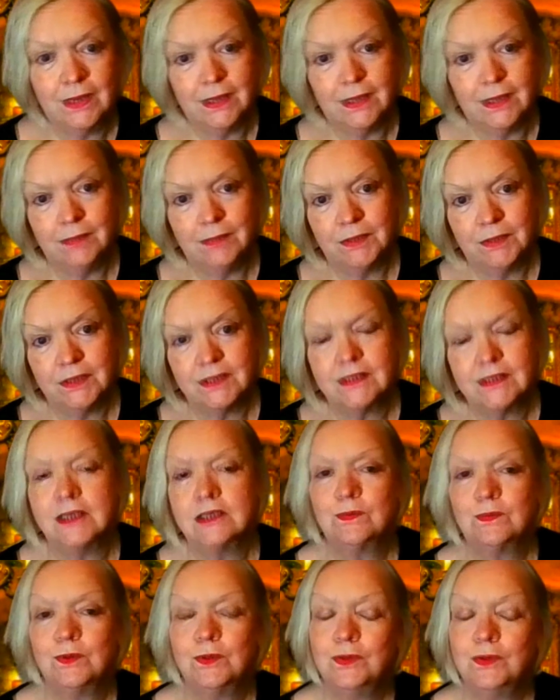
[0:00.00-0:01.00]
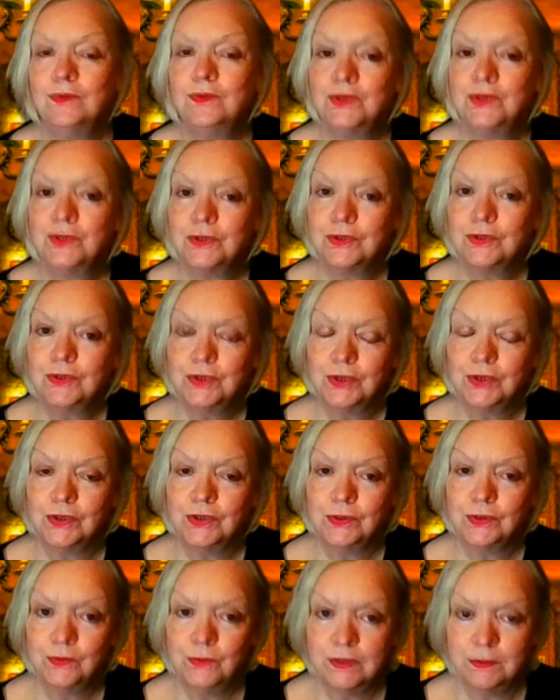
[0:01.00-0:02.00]
okay because that's what you should
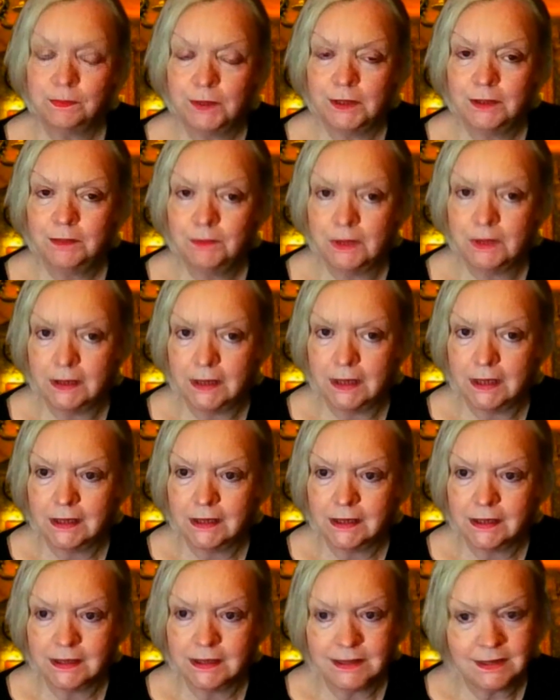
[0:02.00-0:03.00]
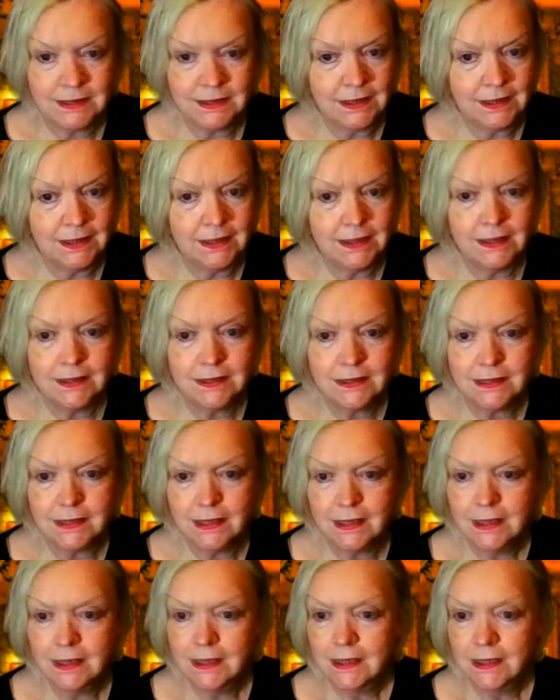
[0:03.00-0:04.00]
do with people like this
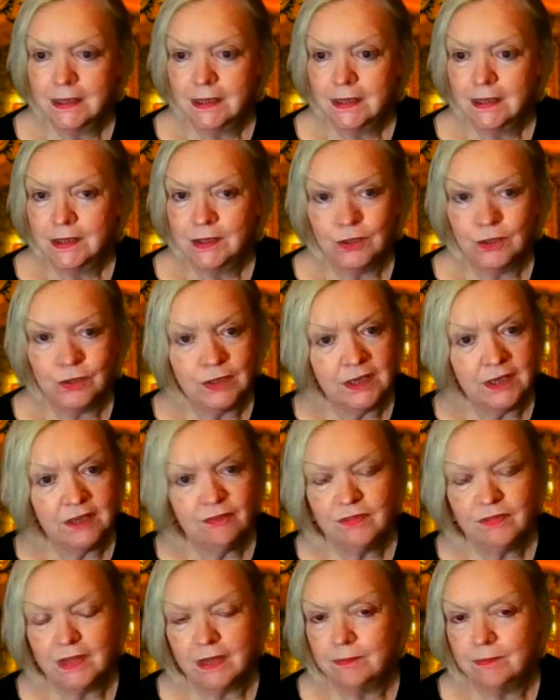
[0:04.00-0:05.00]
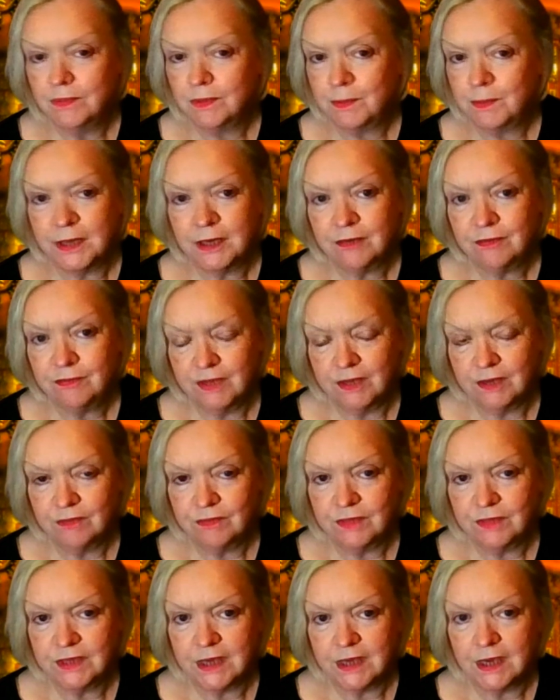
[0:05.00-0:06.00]
is not give them the benefit
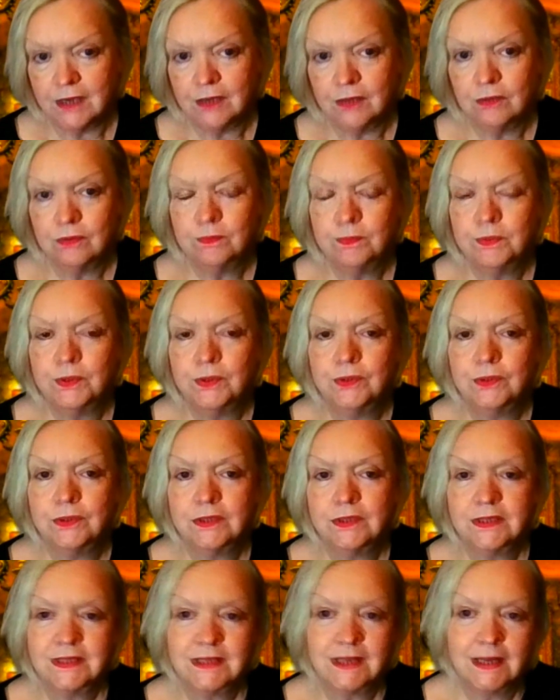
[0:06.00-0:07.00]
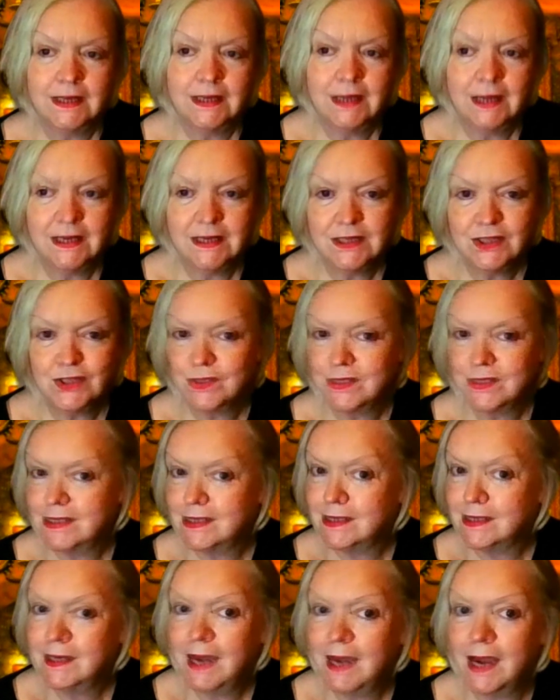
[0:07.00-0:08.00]
of the doubt but say let's
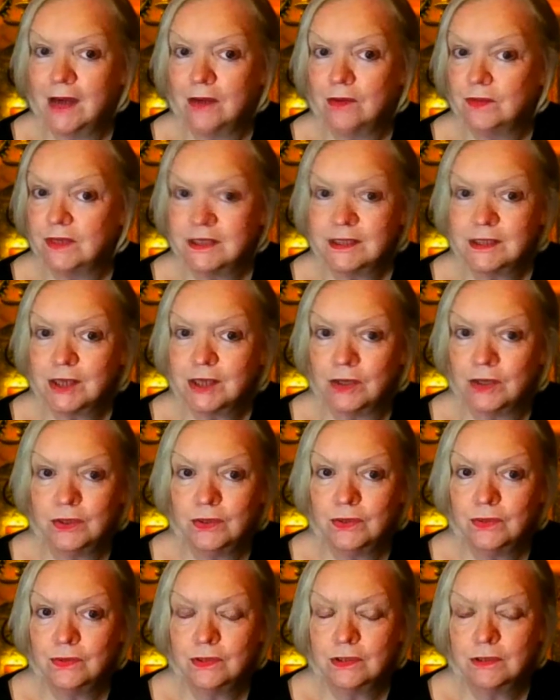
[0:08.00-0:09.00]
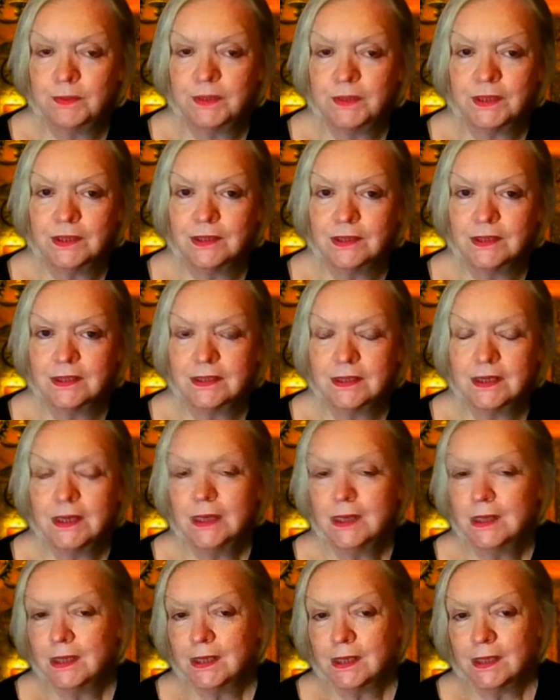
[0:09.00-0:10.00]
just see how this goes because
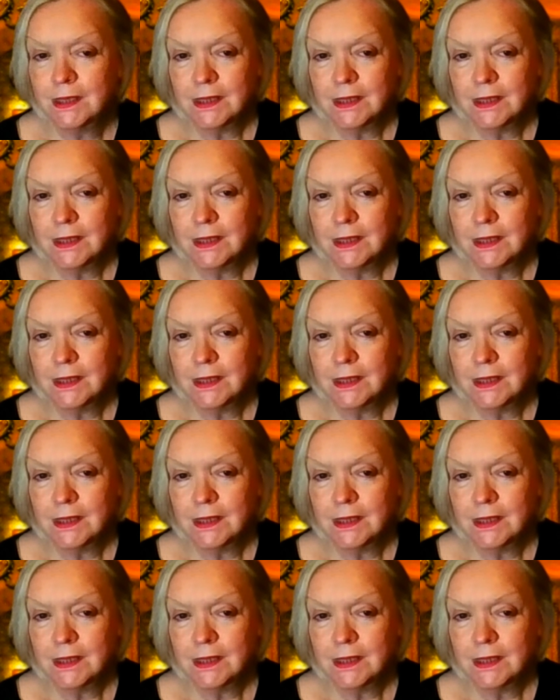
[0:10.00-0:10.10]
